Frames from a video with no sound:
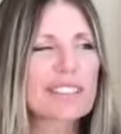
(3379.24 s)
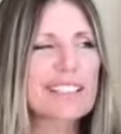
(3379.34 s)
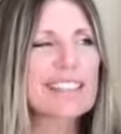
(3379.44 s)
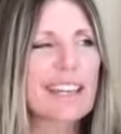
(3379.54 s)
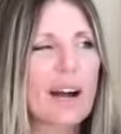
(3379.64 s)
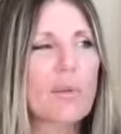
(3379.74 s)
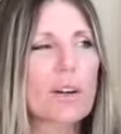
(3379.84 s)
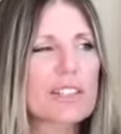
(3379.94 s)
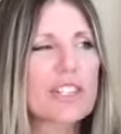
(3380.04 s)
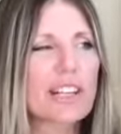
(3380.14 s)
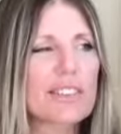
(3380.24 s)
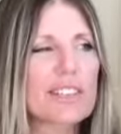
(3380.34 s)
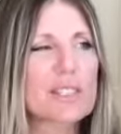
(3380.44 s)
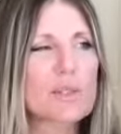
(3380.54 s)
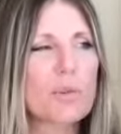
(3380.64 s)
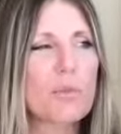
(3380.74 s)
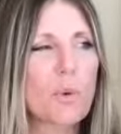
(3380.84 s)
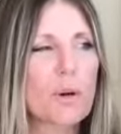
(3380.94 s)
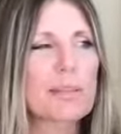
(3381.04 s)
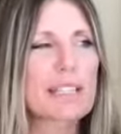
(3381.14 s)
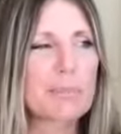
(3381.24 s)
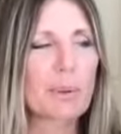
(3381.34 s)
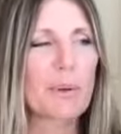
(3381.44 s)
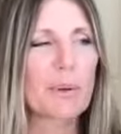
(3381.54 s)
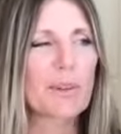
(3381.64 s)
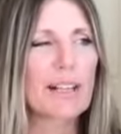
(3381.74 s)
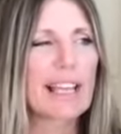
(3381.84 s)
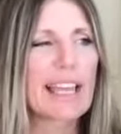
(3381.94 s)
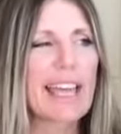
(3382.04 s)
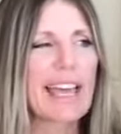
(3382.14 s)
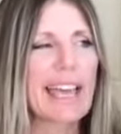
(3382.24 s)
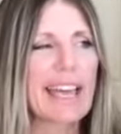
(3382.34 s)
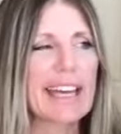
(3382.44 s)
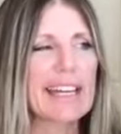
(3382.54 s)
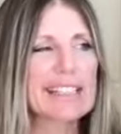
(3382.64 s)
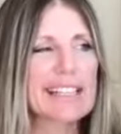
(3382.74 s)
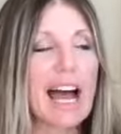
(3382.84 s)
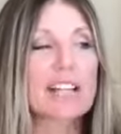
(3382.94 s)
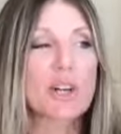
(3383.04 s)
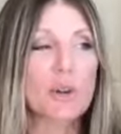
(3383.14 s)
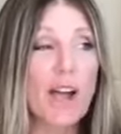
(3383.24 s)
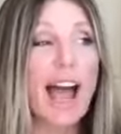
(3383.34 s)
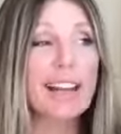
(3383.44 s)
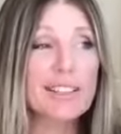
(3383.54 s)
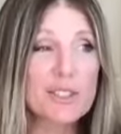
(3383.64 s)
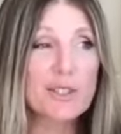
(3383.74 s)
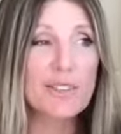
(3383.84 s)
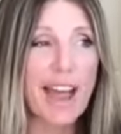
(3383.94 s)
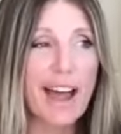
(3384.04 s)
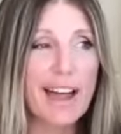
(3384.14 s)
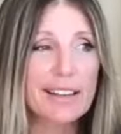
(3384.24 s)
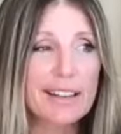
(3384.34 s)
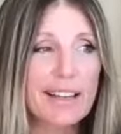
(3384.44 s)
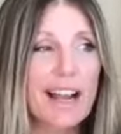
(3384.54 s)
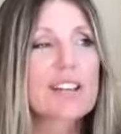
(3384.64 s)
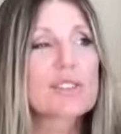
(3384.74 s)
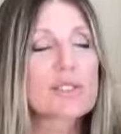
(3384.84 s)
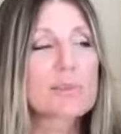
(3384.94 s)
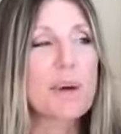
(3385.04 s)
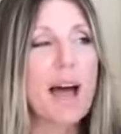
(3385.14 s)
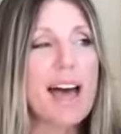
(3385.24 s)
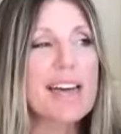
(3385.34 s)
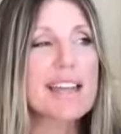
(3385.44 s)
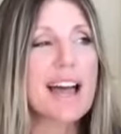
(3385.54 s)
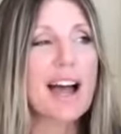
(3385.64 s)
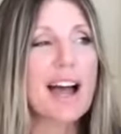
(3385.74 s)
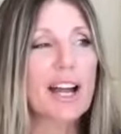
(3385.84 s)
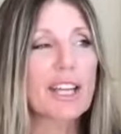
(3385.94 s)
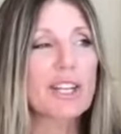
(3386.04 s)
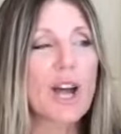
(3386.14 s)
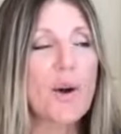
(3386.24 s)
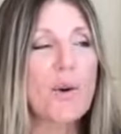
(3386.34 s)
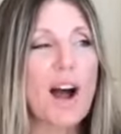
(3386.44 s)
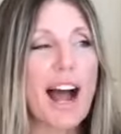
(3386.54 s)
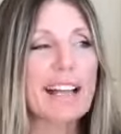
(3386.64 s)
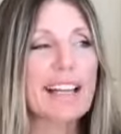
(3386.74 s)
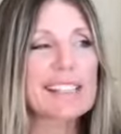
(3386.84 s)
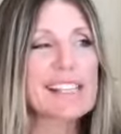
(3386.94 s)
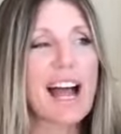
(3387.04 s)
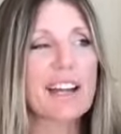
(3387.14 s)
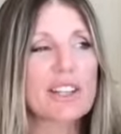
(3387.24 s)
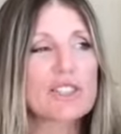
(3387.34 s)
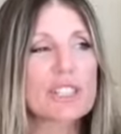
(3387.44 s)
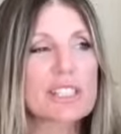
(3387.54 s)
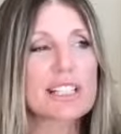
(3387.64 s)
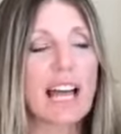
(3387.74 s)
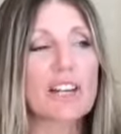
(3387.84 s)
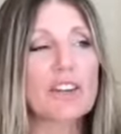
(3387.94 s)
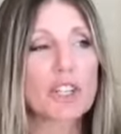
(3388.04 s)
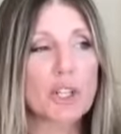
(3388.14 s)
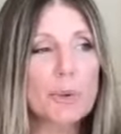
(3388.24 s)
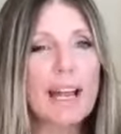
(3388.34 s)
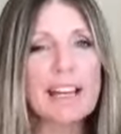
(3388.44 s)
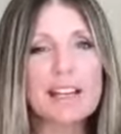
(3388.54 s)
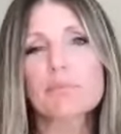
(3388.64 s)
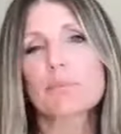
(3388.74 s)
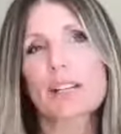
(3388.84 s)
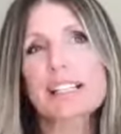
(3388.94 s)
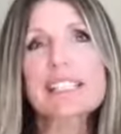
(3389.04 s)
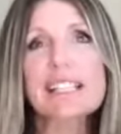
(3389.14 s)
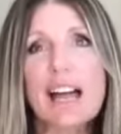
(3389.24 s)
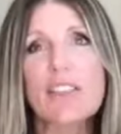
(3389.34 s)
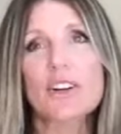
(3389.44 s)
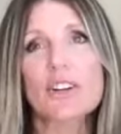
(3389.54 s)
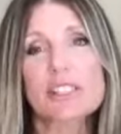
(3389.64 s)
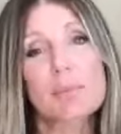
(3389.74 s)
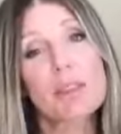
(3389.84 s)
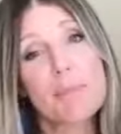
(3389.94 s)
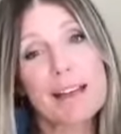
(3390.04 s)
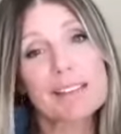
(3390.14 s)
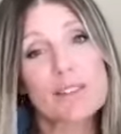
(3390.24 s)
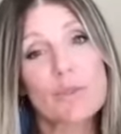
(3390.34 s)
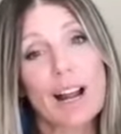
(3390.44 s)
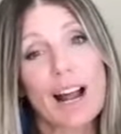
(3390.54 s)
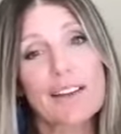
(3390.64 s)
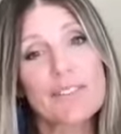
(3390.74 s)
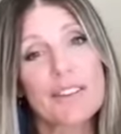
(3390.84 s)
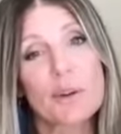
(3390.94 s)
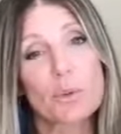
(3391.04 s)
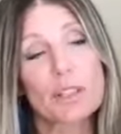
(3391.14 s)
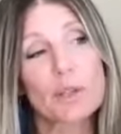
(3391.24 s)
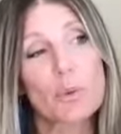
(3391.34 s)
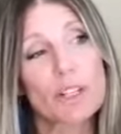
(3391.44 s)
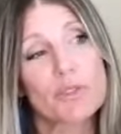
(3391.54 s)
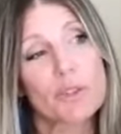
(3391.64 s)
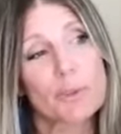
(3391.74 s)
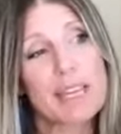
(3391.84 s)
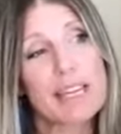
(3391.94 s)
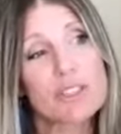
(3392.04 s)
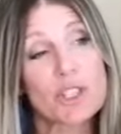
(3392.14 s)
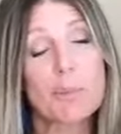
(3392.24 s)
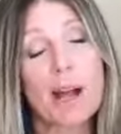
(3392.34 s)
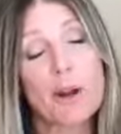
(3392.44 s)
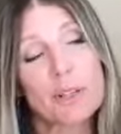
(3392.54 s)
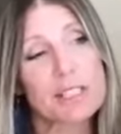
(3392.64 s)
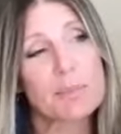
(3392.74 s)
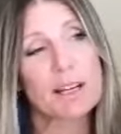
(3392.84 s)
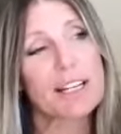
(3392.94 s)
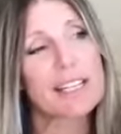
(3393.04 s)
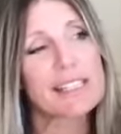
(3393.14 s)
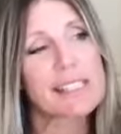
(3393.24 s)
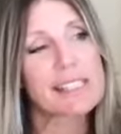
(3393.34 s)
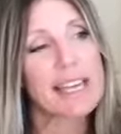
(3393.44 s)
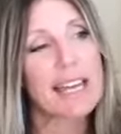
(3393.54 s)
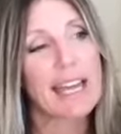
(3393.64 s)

really think I want to share this with more people. And I don't know how to do that, but, I guess I could just kind of curate and bring together some of the best of what I found that really worked for me and share my own experience.